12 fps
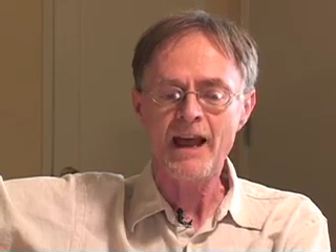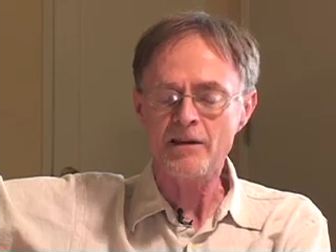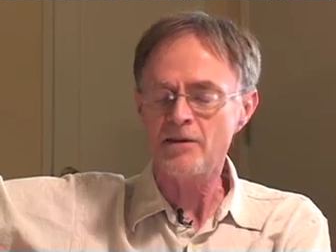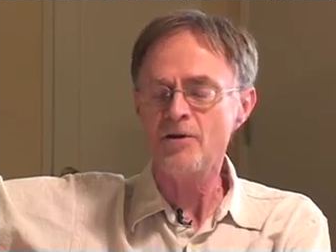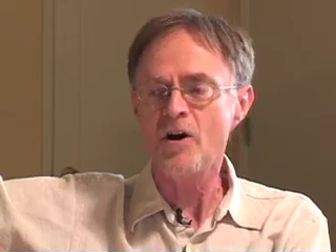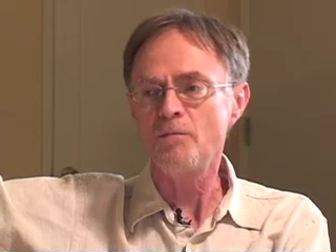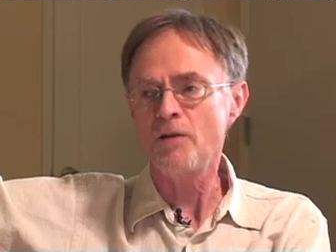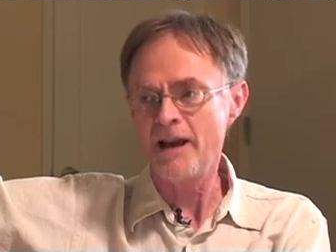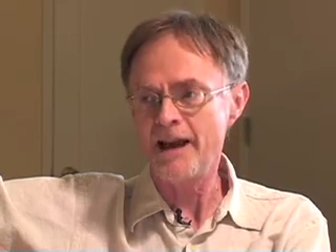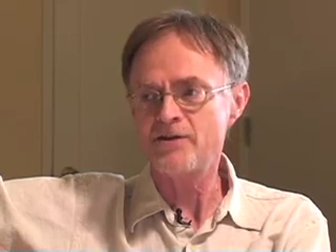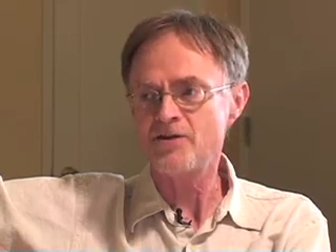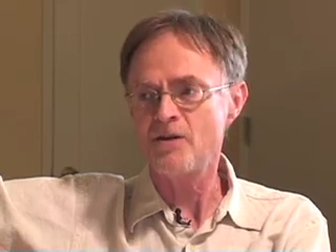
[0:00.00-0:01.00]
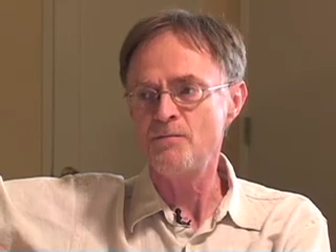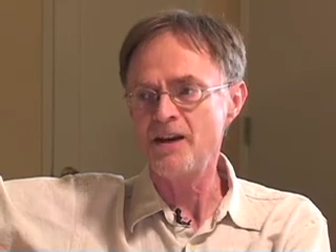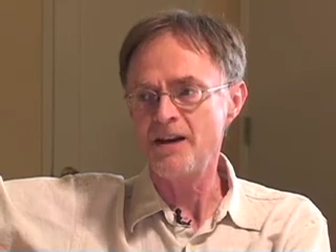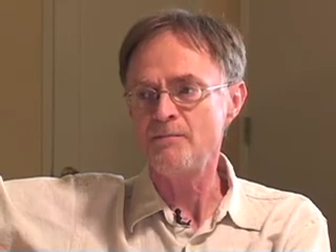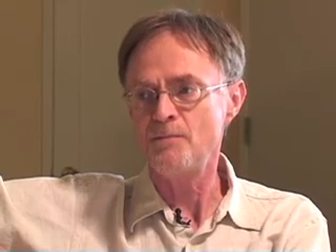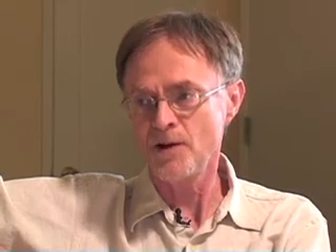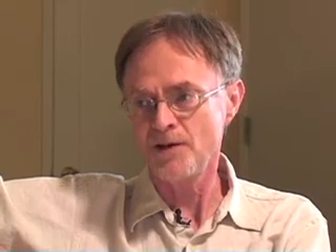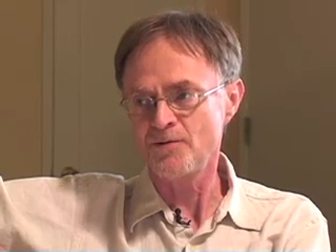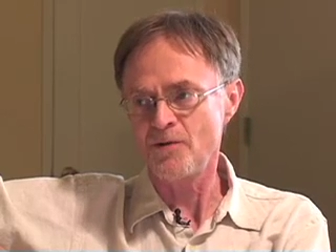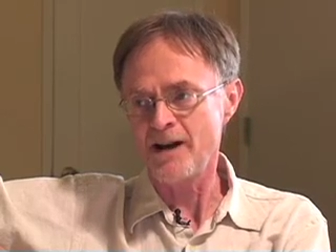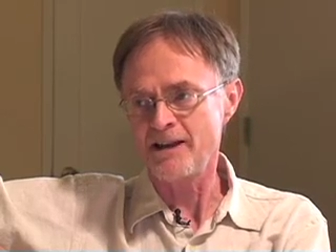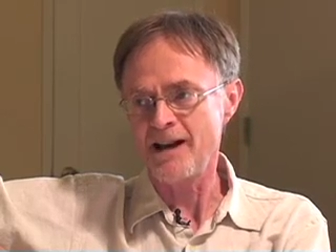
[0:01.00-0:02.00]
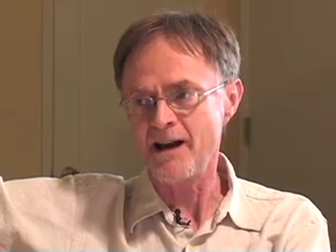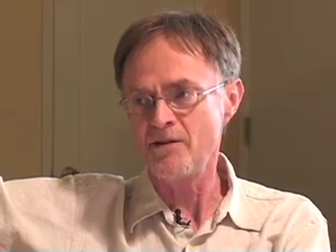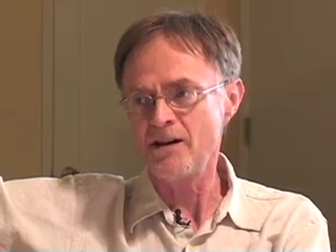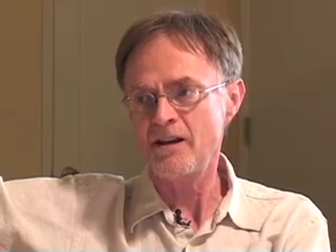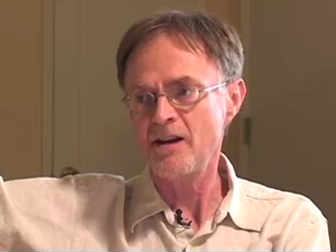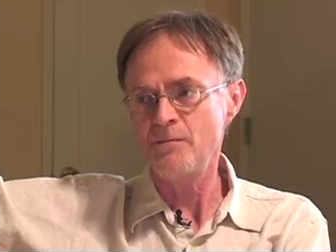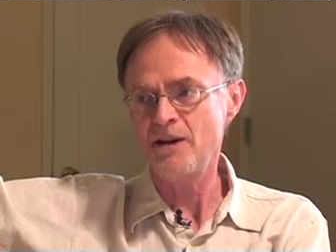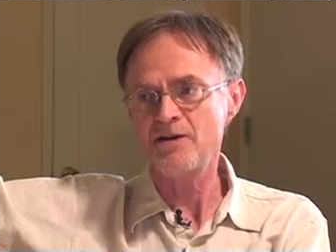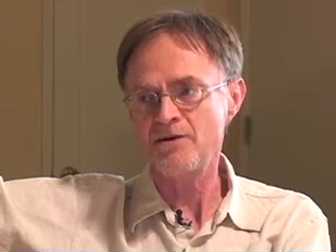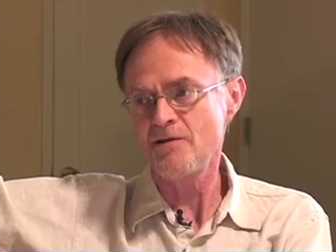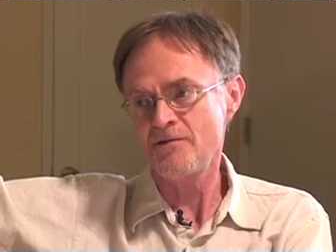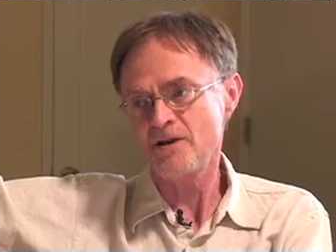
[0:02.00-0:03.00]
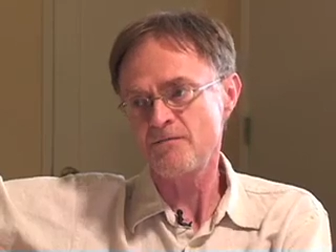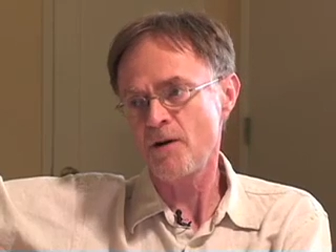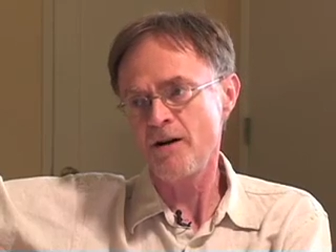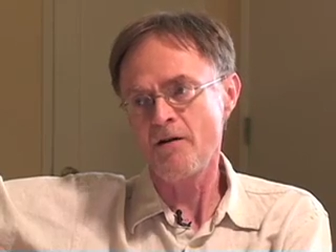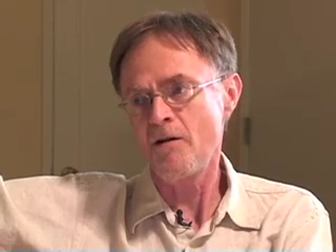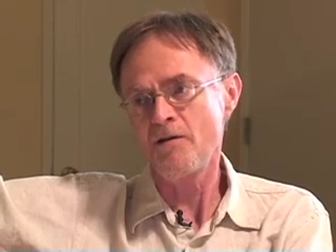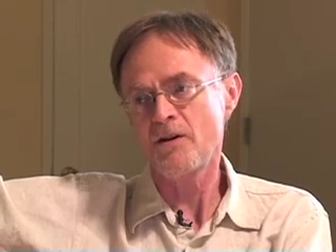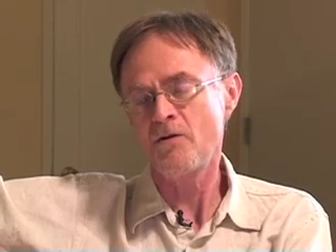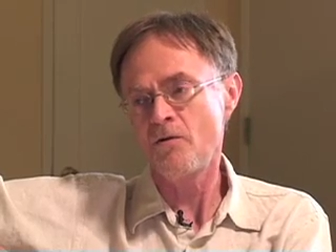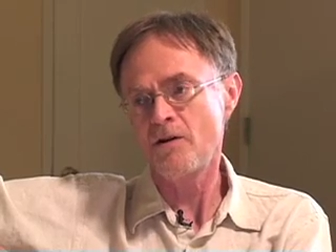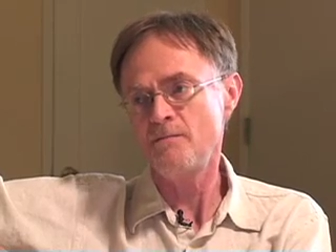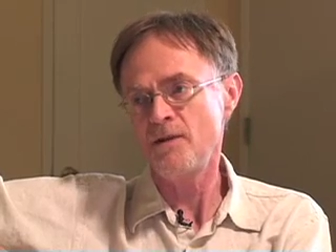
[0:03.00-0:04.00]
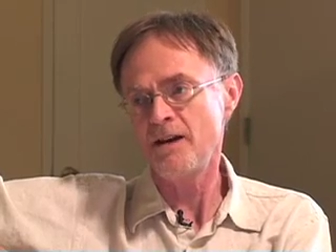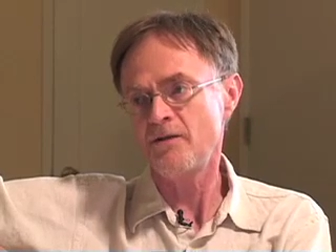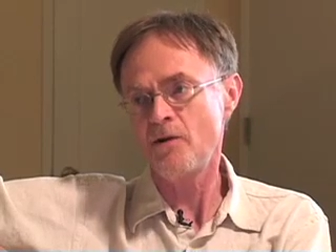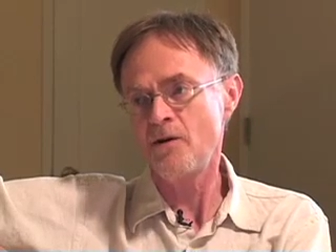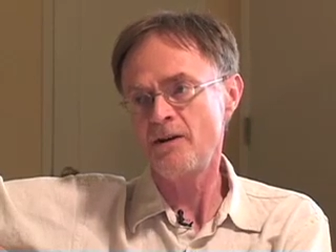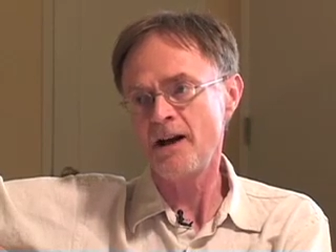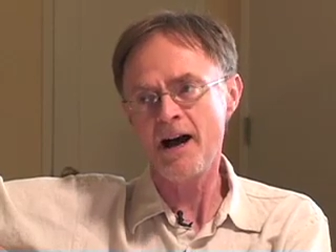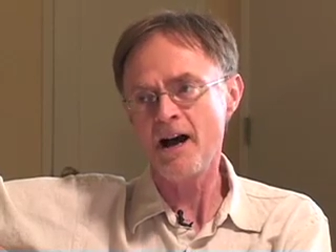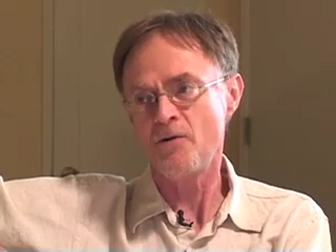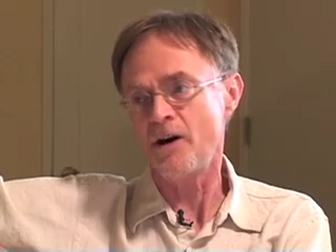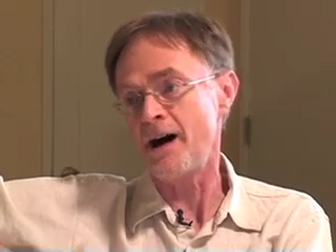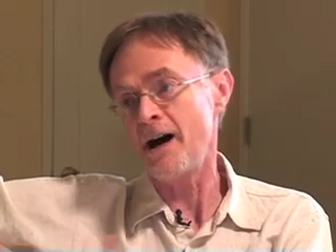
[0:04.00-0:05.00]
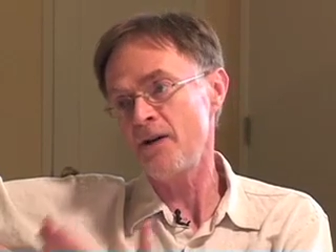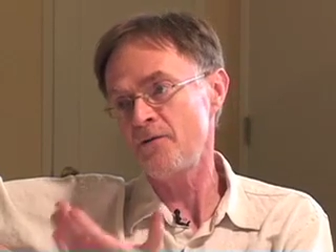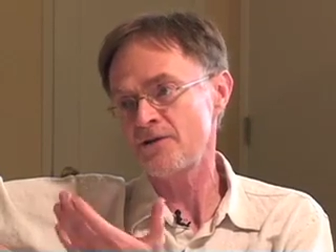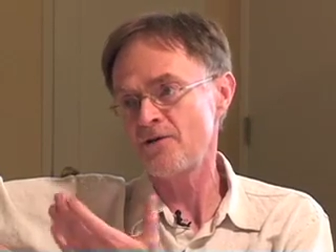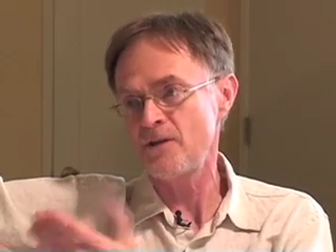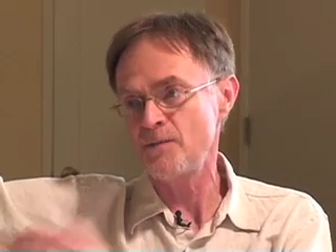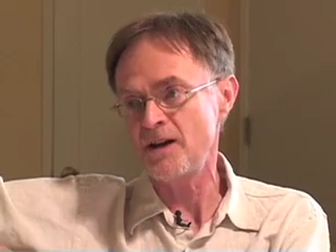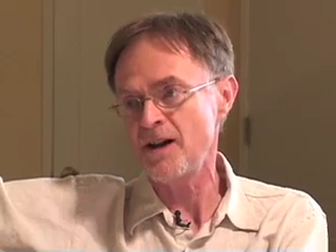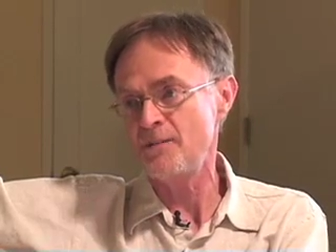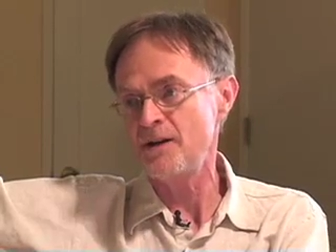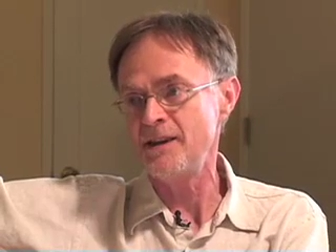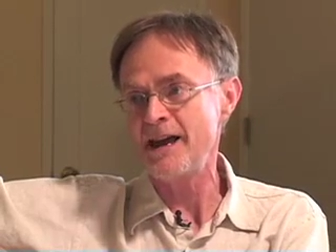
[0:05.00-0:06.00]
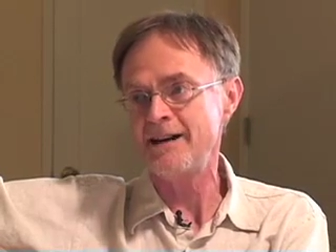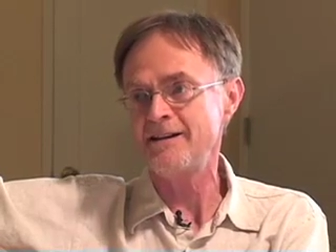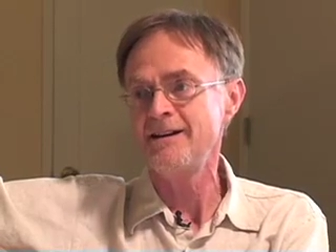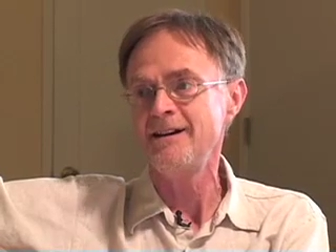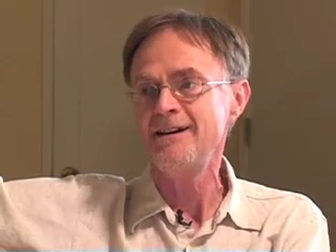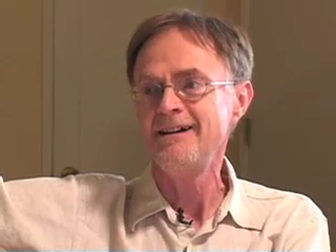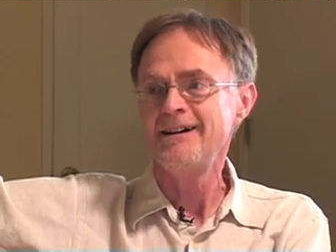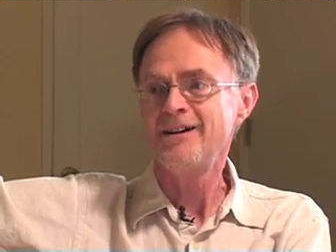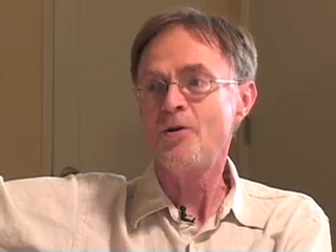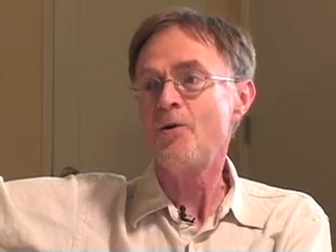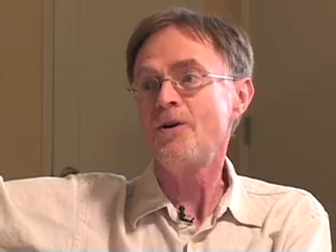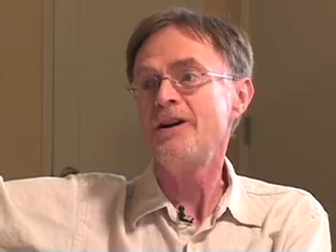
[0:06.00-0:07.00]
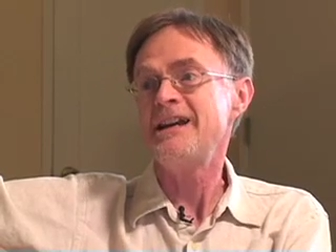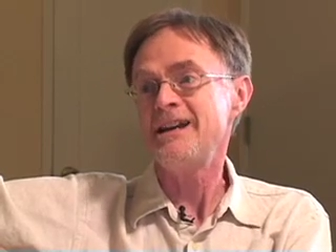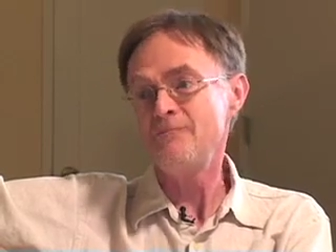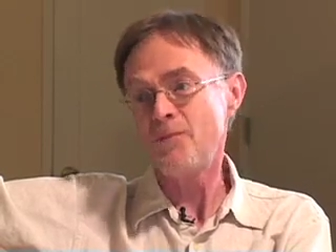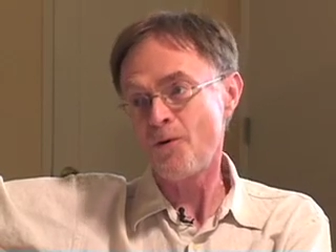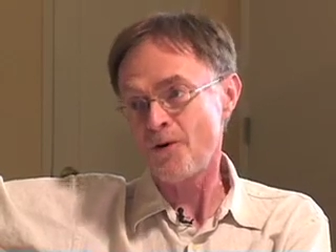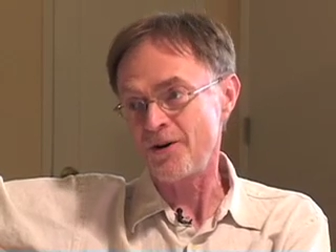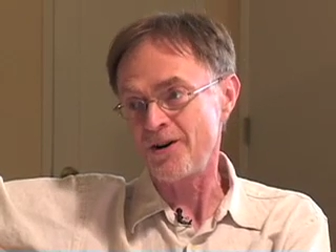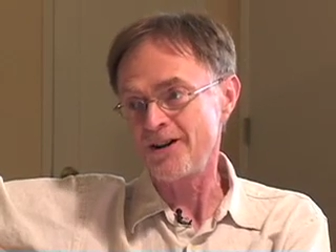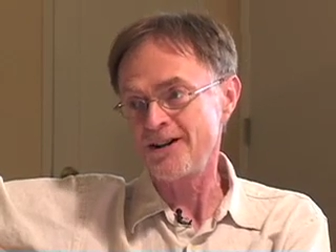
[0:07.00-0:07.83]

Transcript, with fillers: ethanol plants are being built right now than can be serviced by all the corn being grown in Iowa. Iowa is going to become a net corn importer